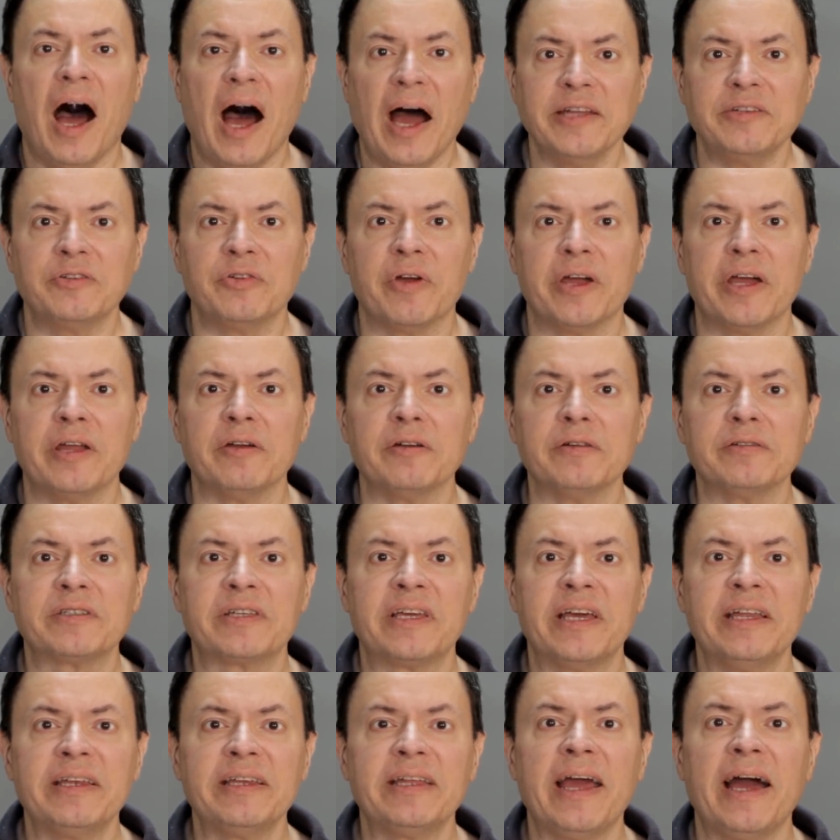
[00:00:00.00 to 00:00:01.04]
Hi traders,
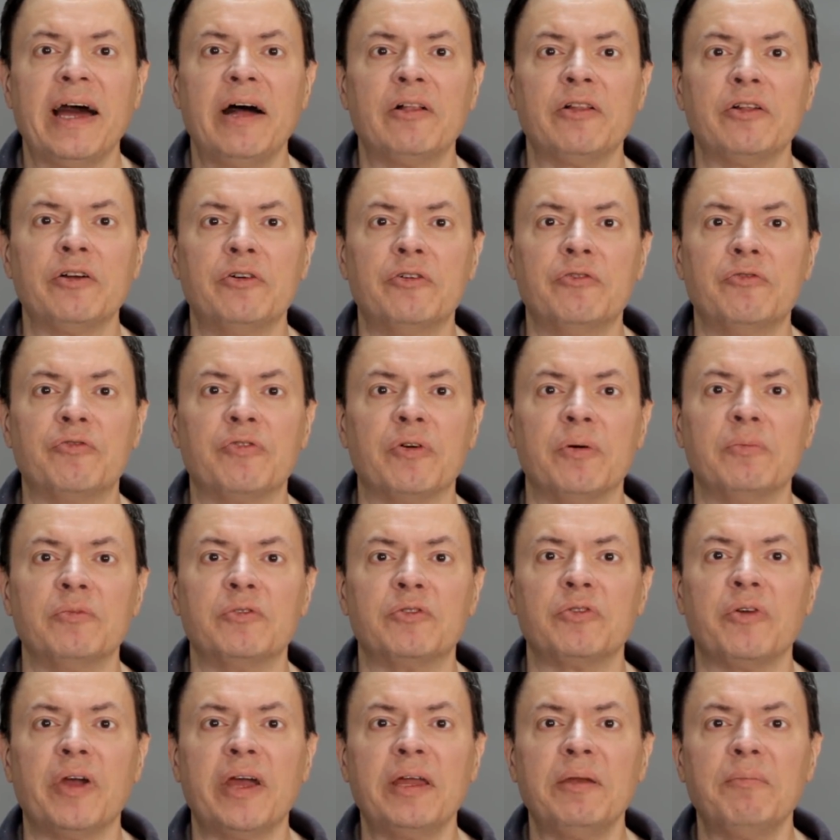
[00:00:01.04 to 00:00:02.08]
Ken Calhoun from
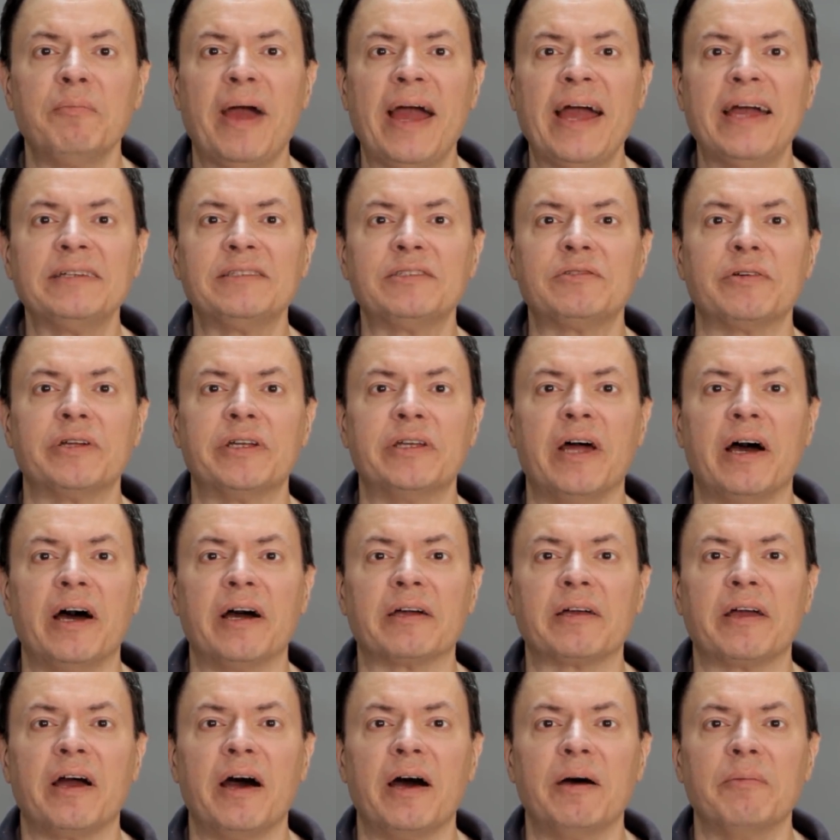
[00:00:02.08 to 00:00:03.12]

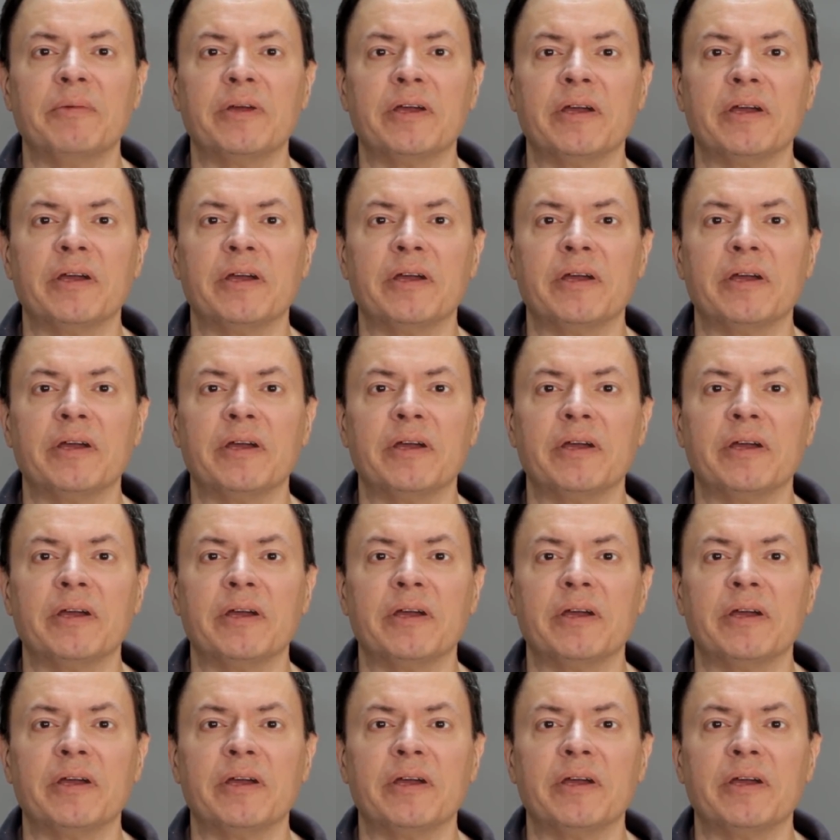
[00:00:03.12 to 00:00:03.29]
TradeMastery.com